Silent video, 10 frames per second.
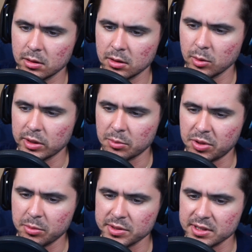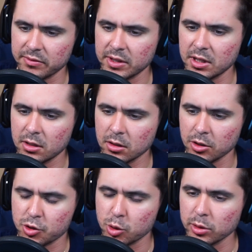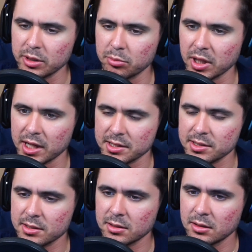You and the peoples living here are truly blessed.